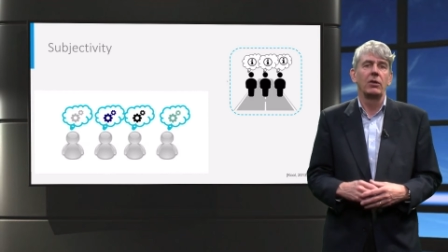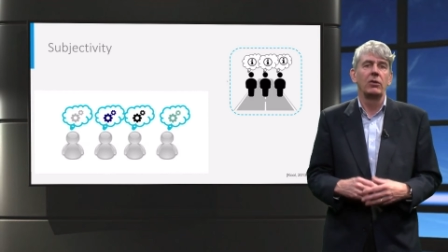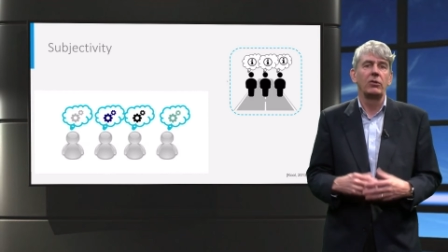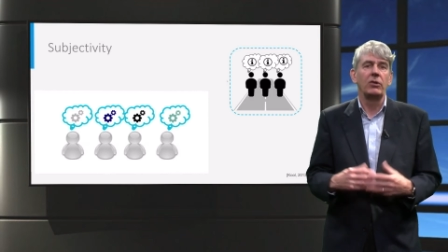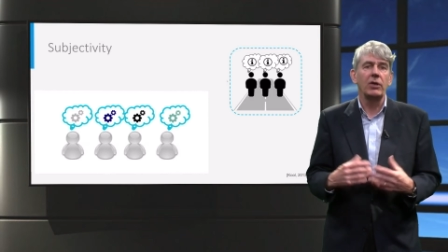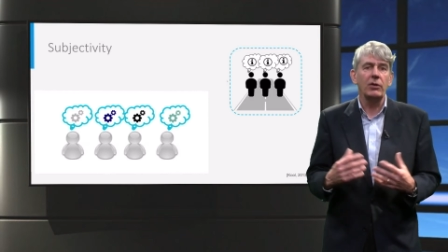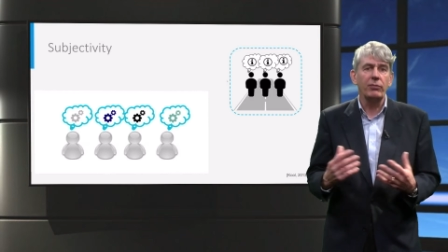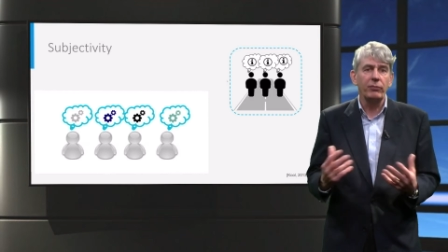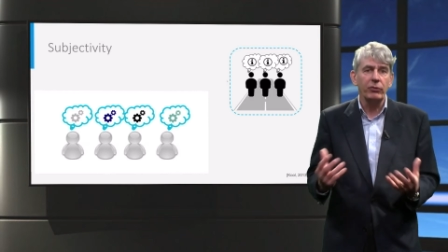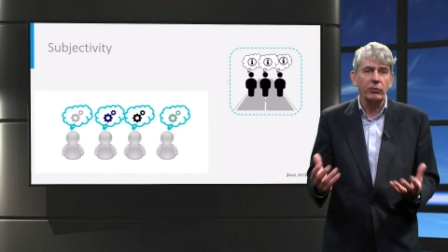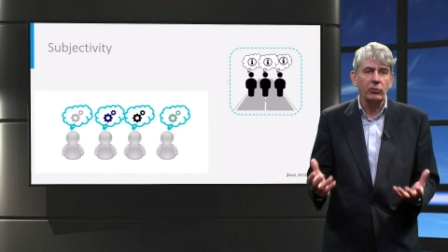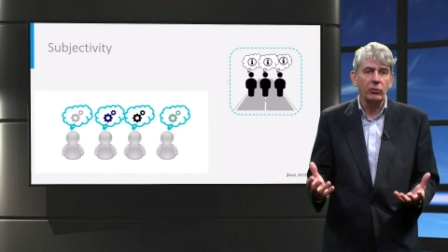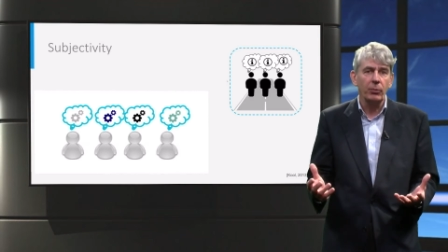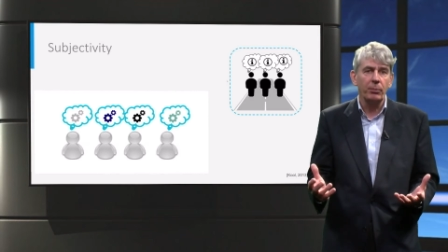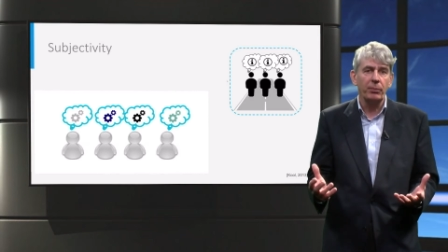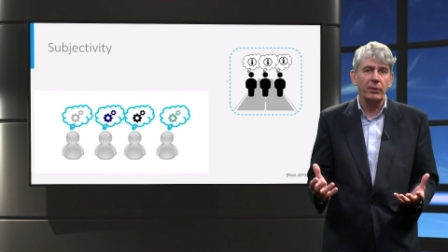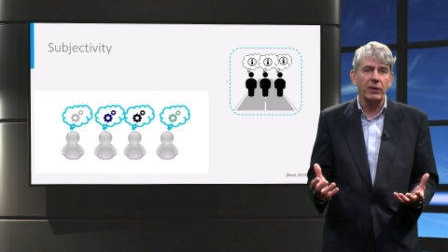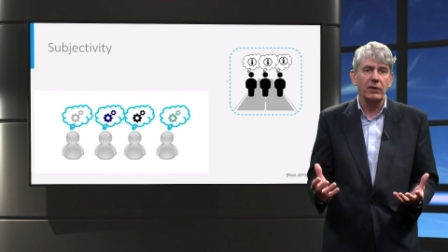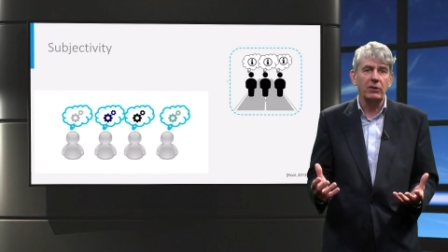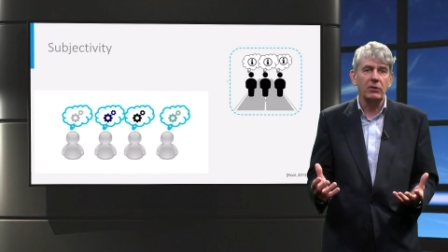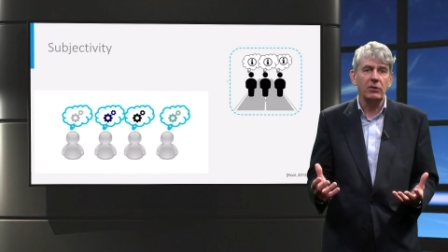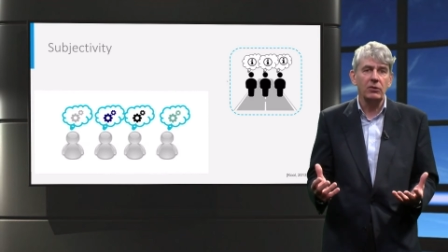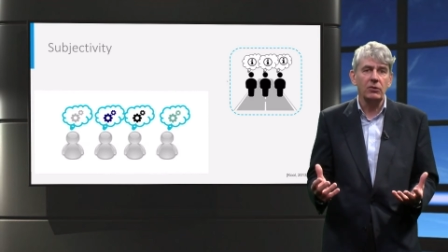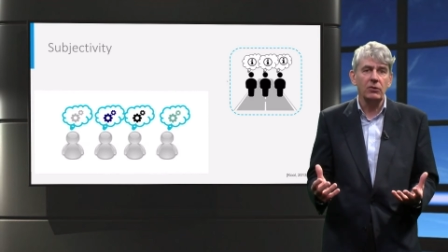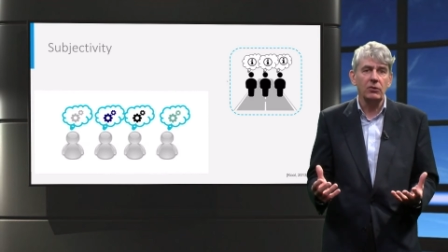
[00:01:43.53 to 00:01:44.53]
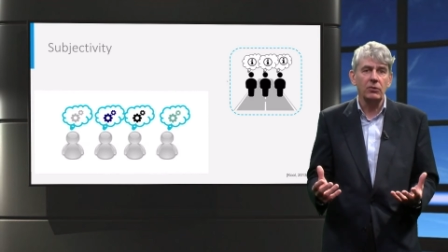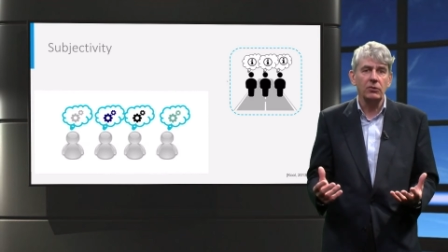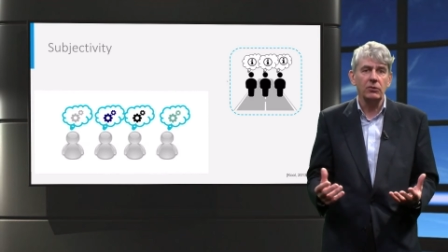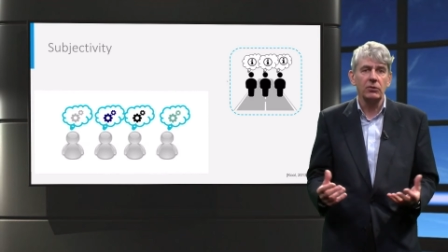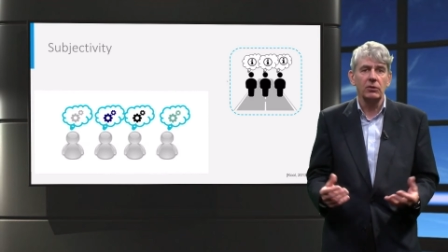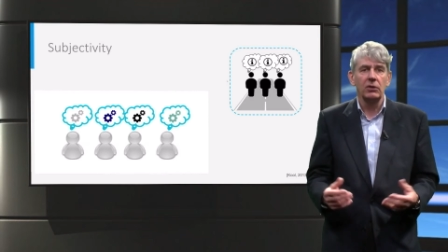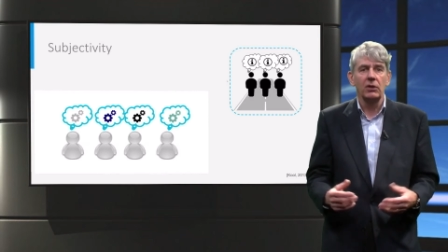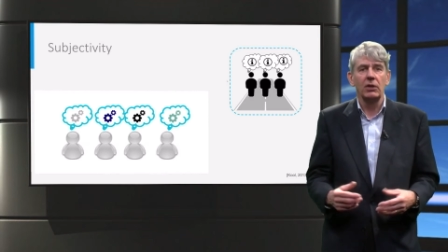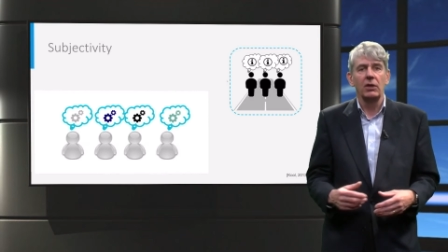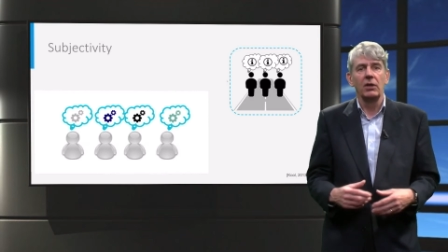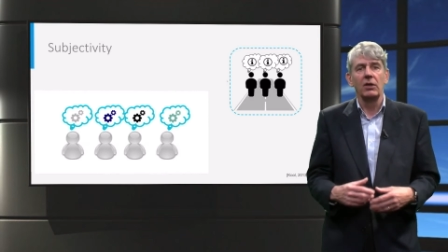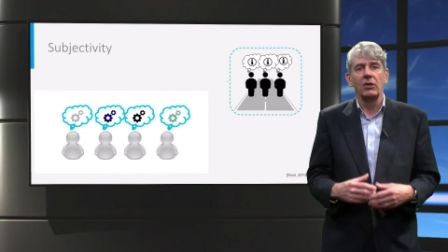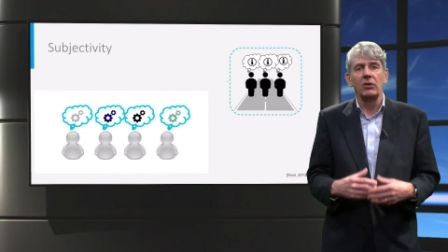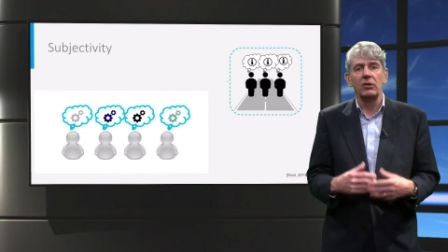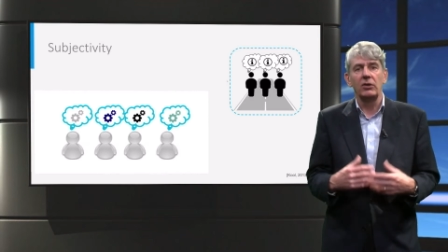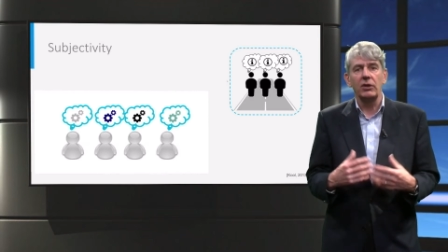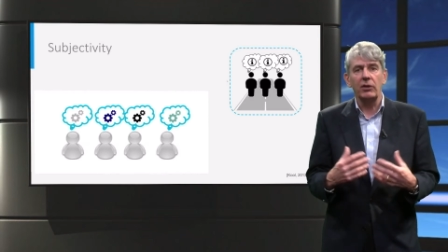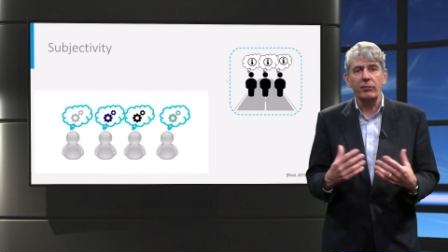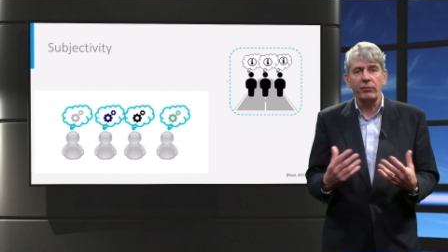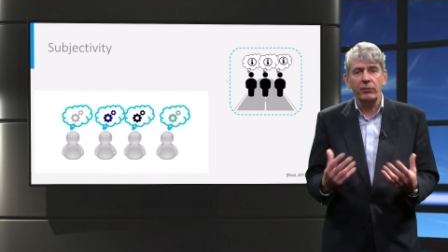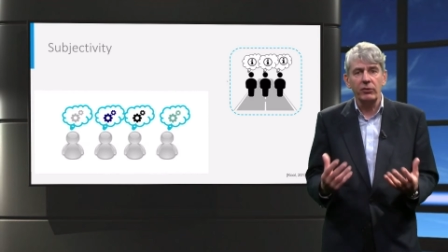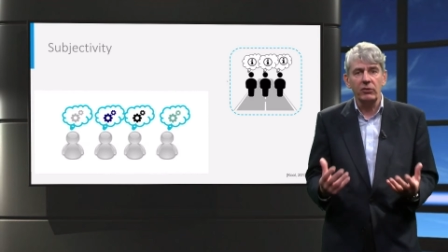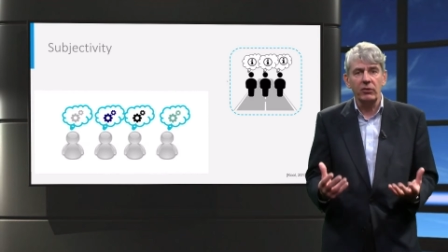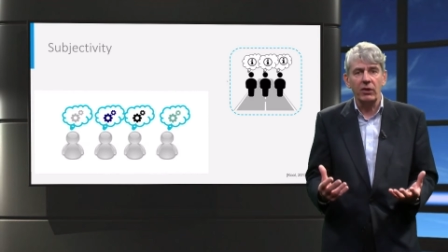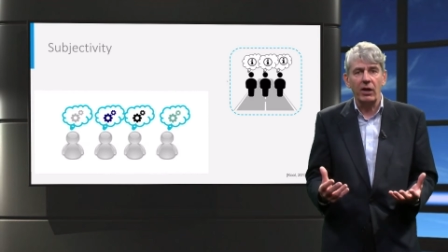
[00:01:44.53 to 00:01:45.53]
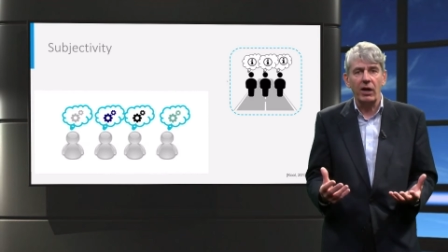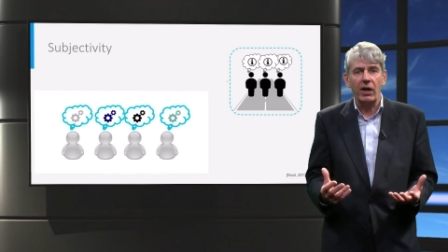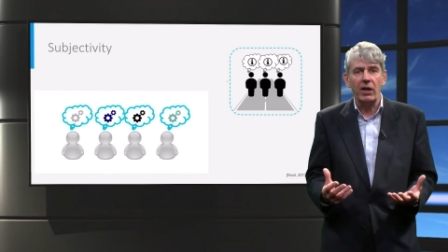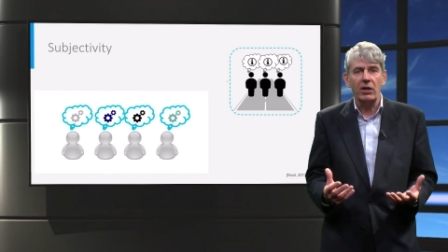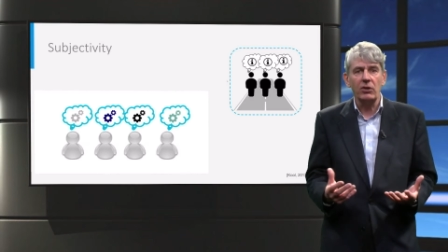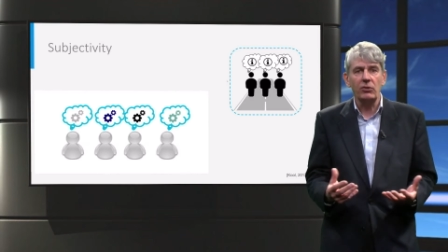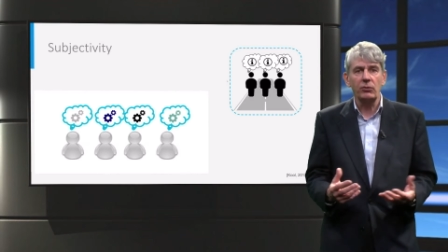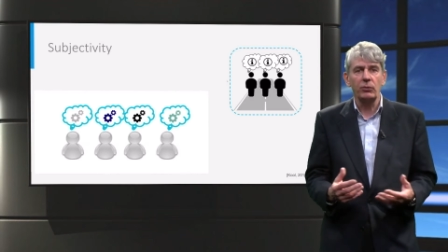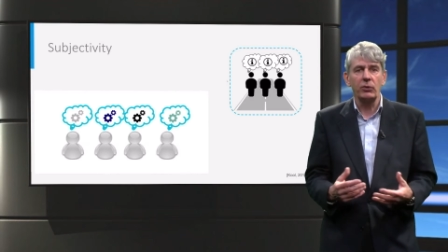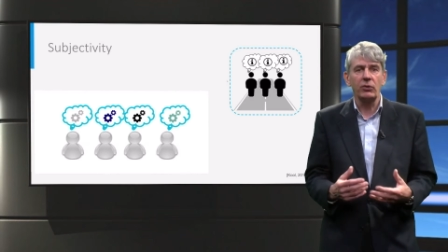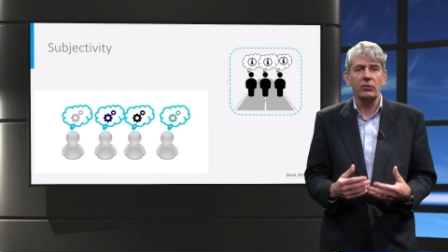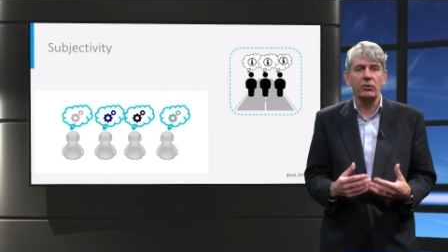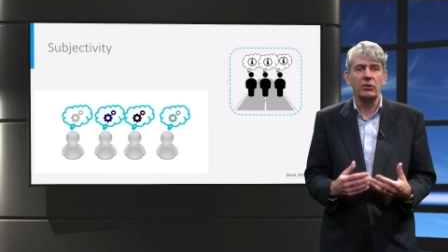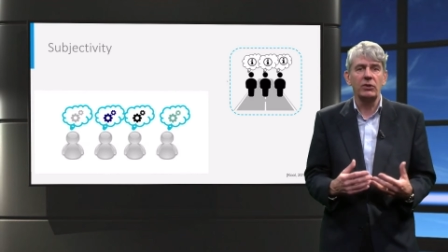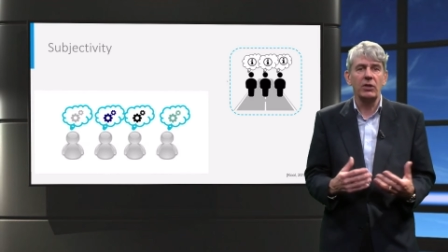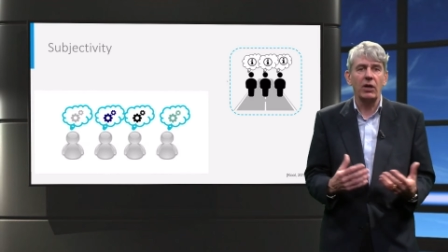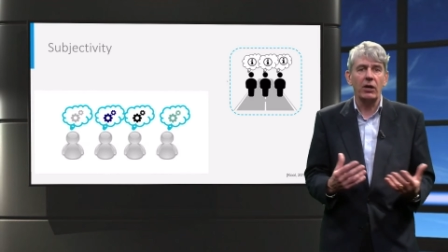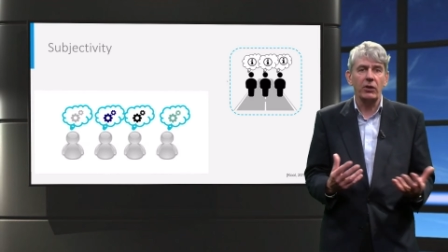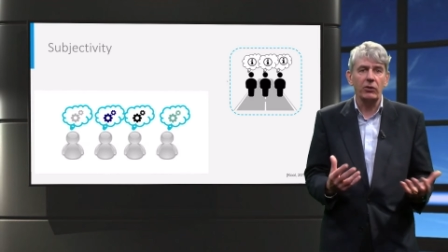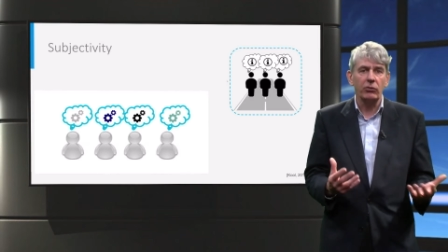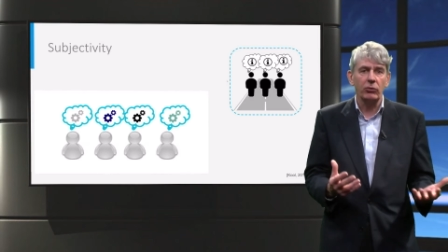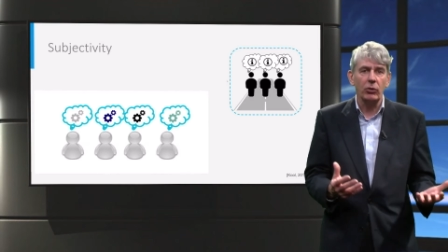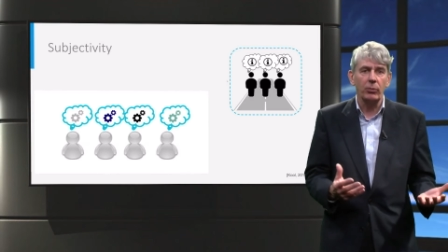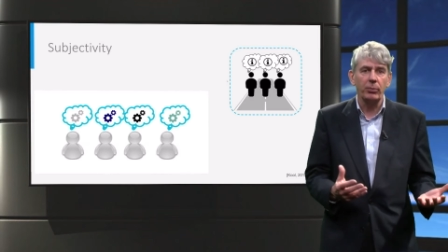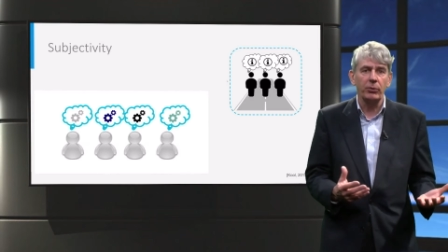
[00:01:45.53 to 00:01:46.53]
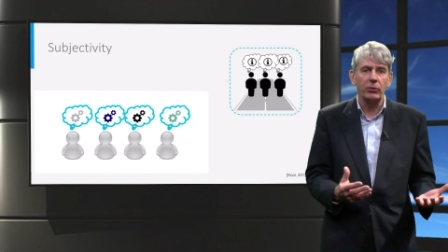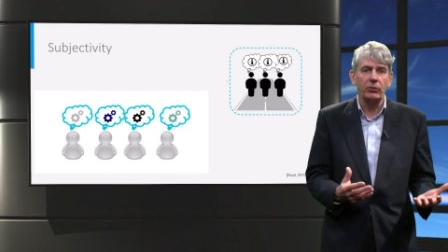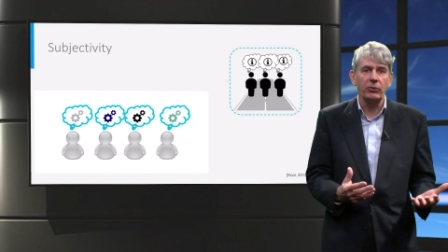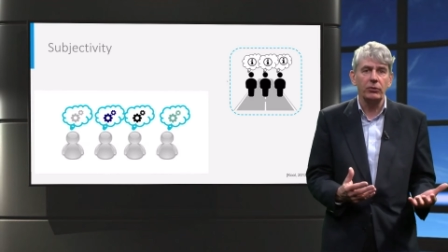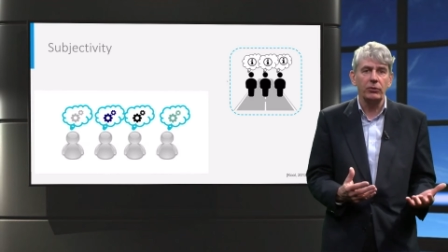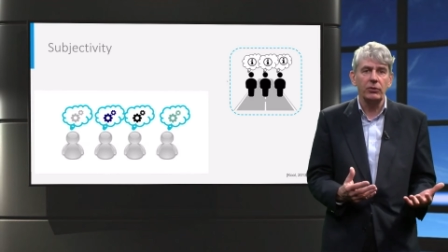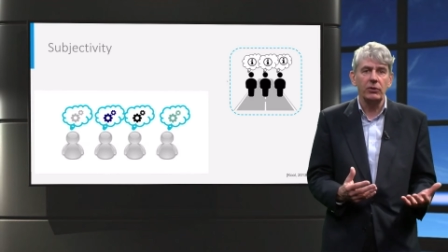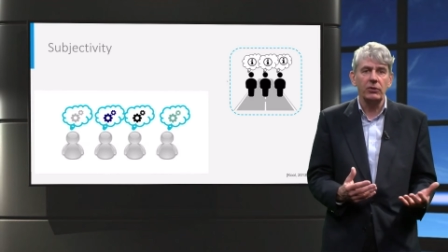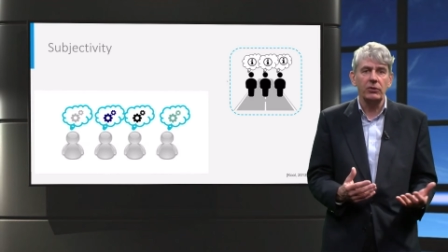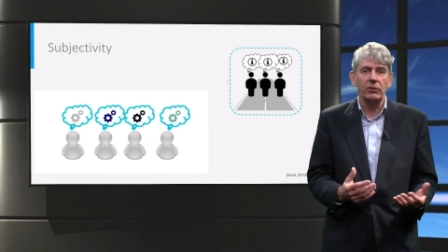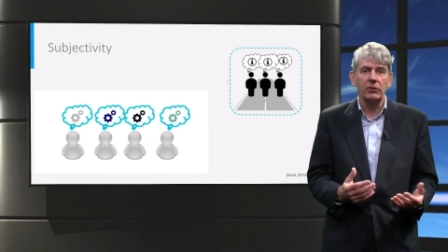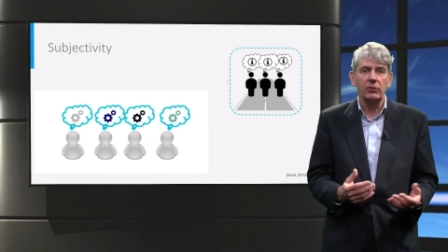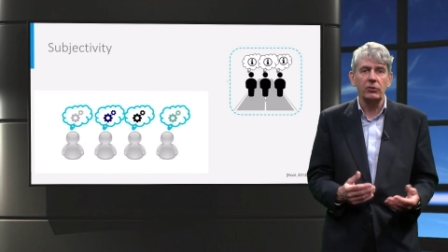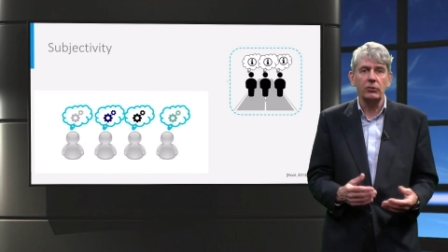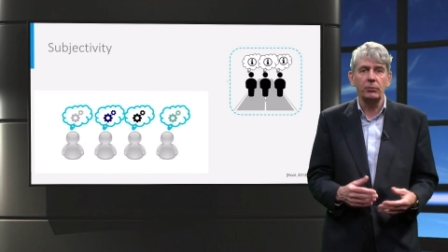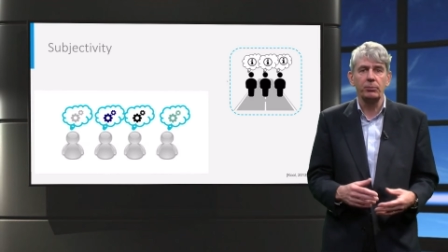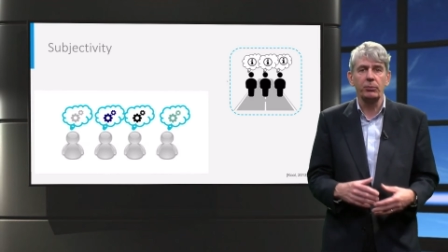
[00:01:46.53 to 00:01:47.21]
Different opinions, different eyes will see other opportunities,